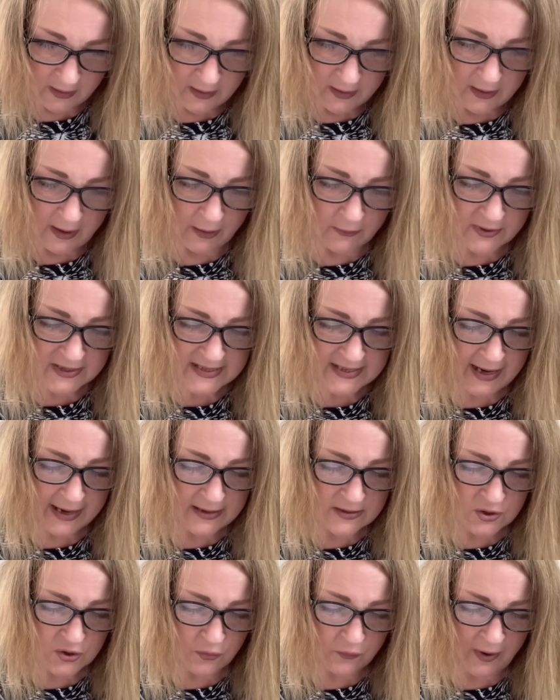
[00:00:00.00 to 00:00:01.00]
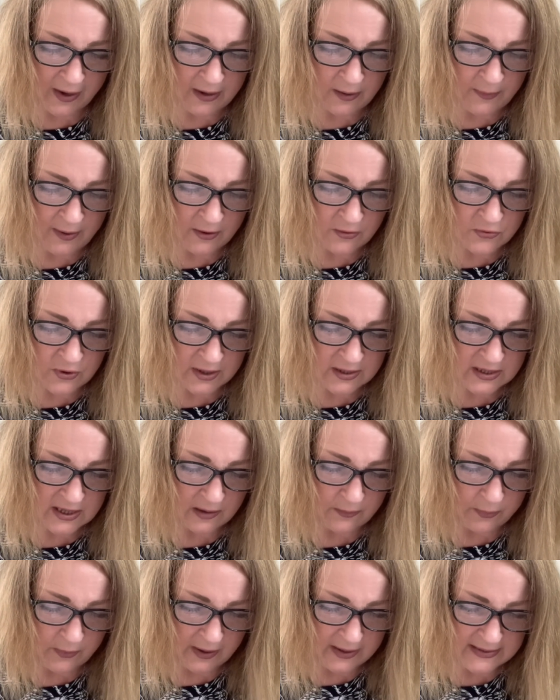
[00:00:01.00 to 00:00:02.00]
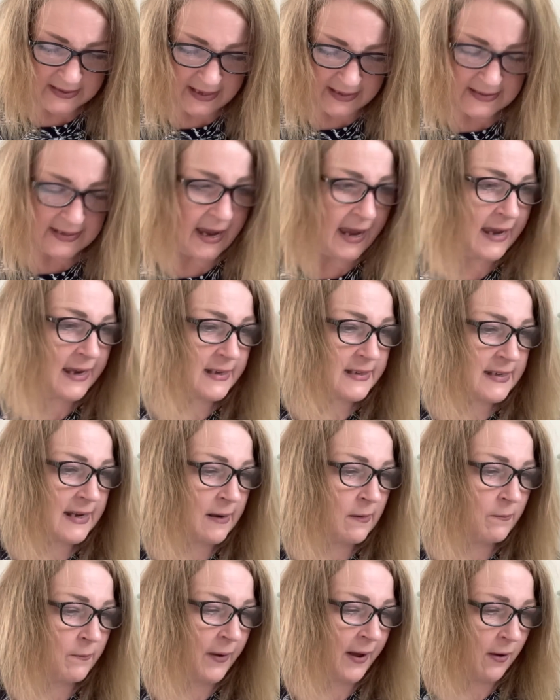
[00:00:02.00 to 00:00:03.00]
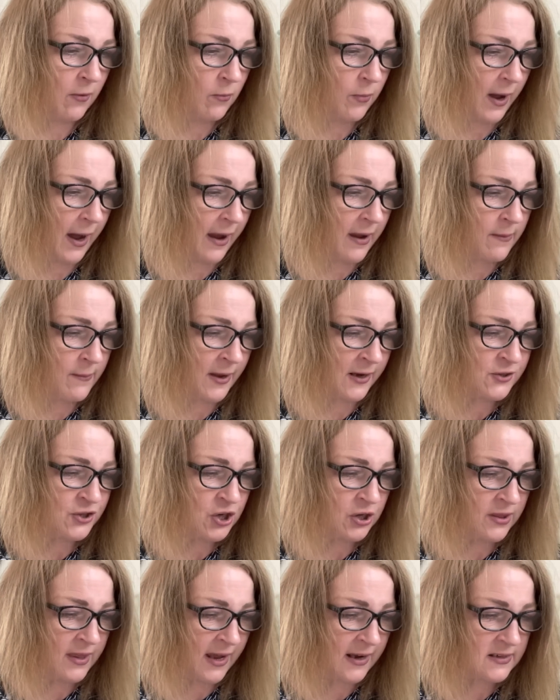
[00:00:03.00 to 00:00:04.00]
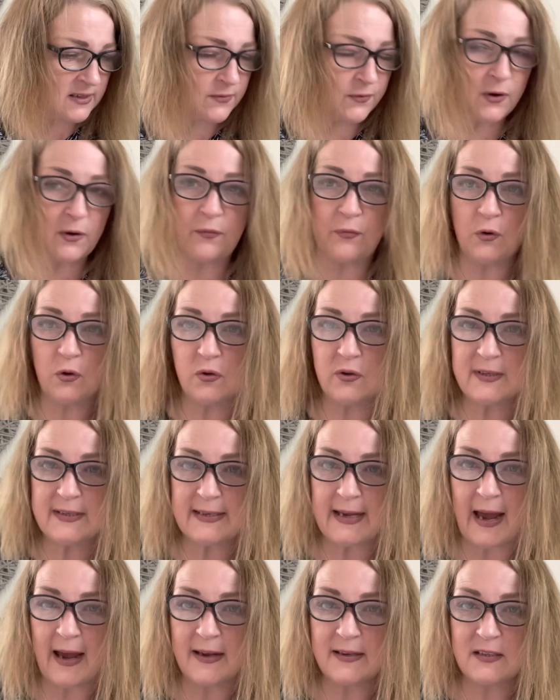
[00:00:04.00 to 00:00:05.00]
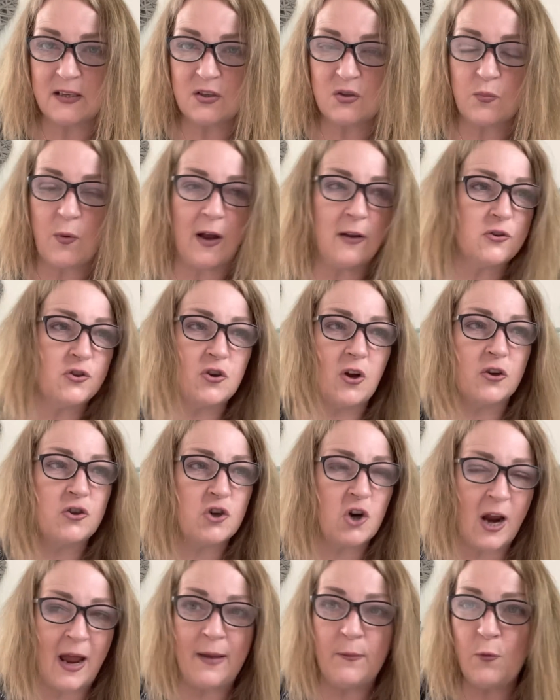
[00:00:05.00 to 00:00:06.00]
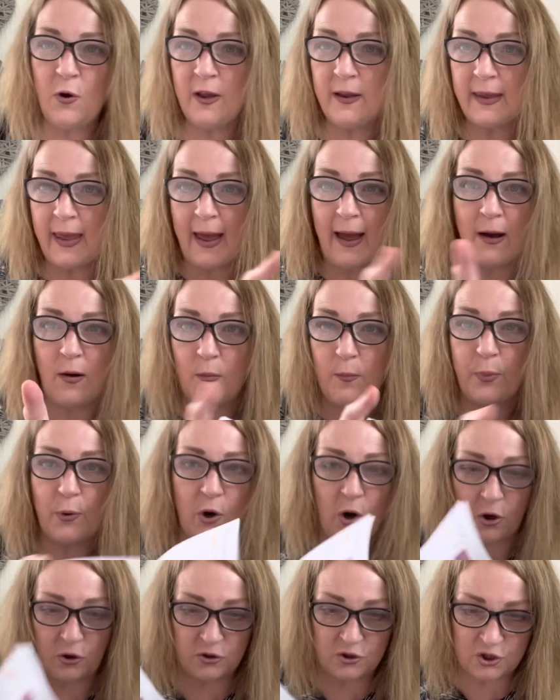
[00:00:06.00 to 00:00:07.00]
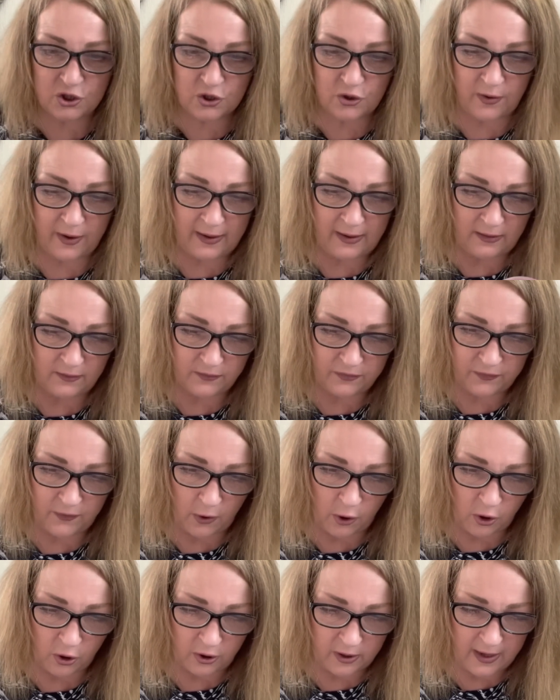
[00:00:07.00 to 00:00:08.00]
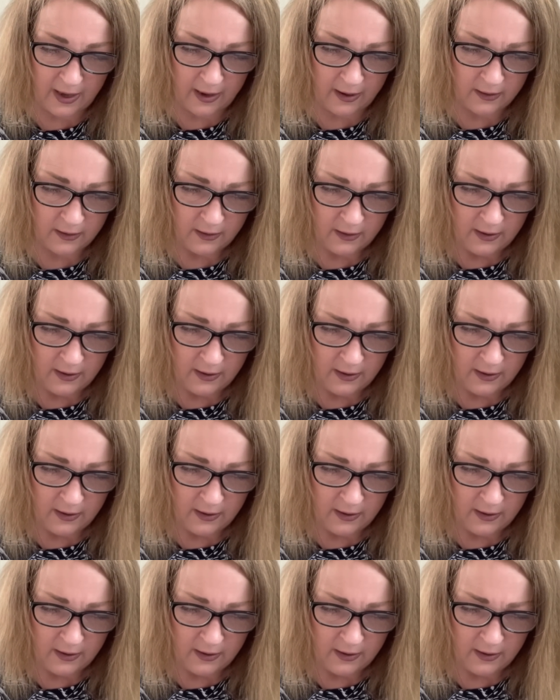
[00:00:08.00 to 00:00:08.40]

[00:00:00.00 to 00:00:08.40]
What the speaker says: Now it says recommended retail, it says £18, but I imagine that's for a full size as well. So I'll try and work it out and put it on screen for you.